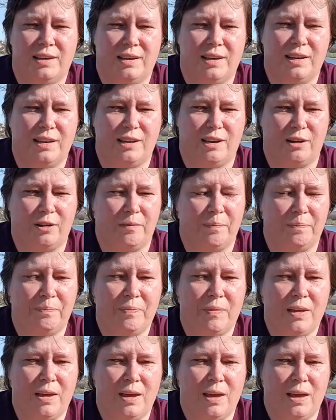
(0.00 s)
you know.
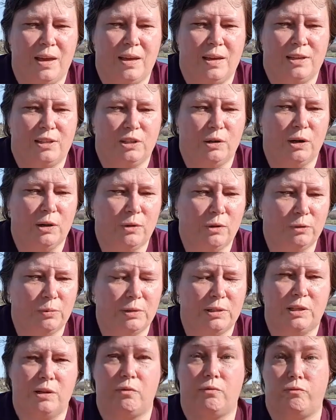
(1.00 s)
So I thought
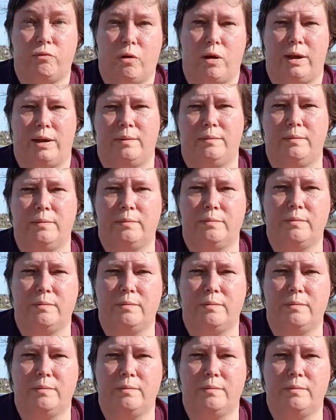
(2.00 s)
to myself, right,